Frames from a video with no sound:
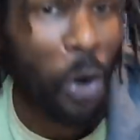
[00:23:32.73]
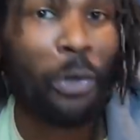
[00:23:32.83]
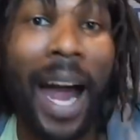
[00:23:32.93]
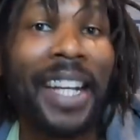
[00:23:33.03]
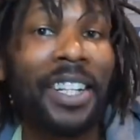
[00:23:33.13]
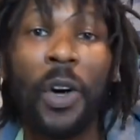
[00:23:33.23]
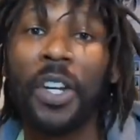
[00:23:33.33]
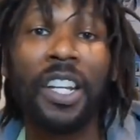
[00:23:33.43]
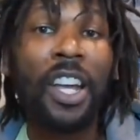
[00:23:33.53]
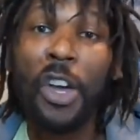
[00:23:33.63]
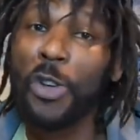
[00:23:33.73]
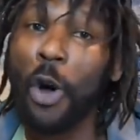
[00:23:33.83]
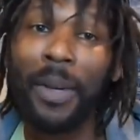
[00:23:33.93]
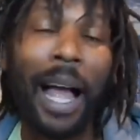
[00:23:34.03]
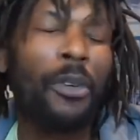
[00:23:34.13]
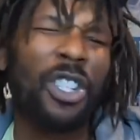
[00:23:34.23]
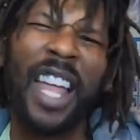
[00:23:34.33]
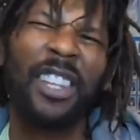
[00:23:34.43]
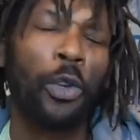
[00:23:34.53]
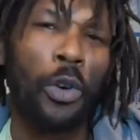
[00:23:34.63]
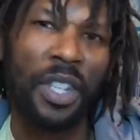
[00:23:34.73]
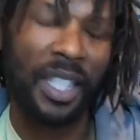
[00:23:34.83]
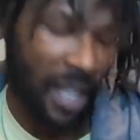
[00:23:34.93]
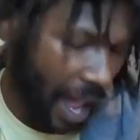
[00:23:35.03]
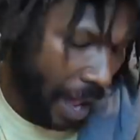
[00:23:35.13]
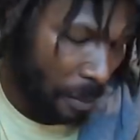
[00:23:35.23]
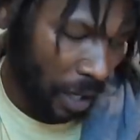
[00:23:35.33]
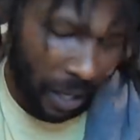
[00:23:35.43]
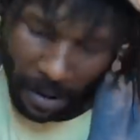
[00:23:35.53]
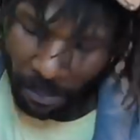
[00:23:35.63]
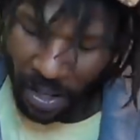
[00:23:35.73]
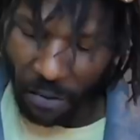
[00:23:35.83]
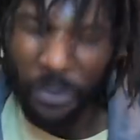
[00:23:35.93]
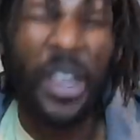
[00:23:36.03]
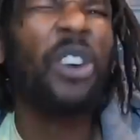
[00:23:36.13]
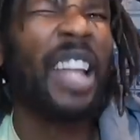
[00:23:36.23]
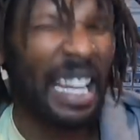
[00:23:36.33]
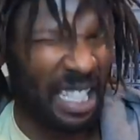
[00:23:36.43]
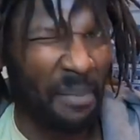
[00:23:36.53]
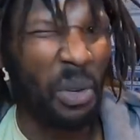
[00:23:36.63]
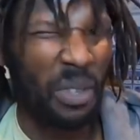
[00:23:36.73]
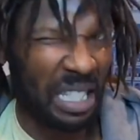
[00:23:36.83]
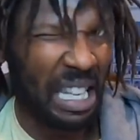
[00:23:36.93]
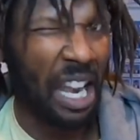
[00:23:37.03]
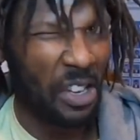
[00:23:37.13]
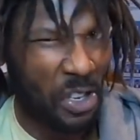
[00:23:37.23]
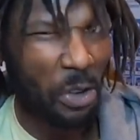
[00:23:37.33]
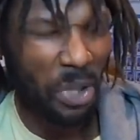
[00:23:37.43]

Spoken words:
no writing on it. Normally I would just like throw it to the side, but it felt like something was in there. You know what I'm